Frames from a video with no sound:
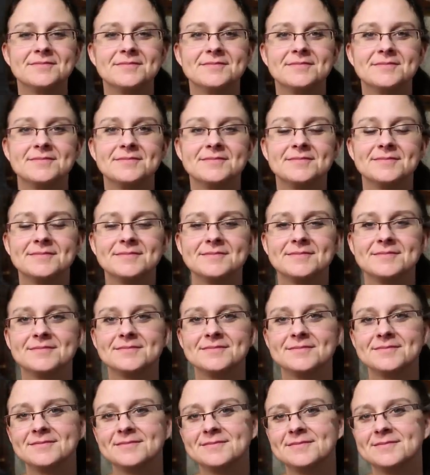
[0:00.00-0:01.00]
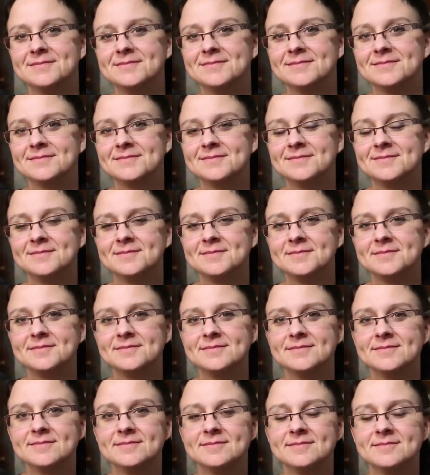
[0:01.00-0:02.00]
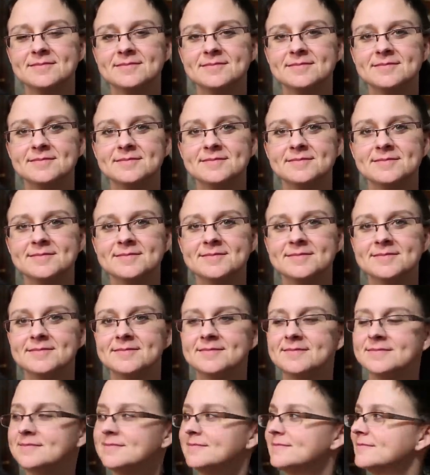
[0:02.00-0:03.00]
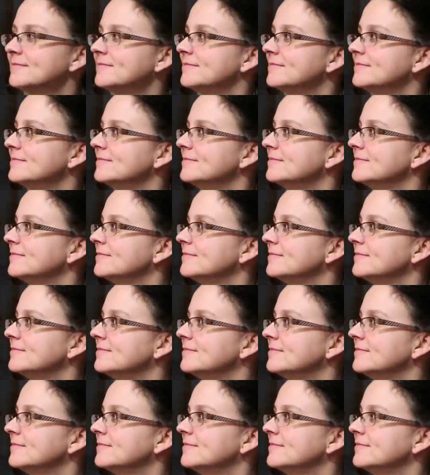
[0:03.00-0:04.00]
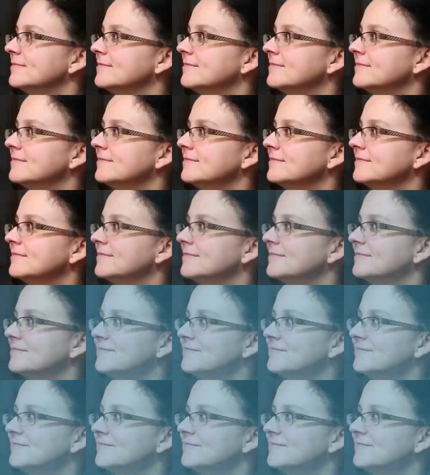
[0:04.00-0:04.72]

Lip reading: The person shown says nothing.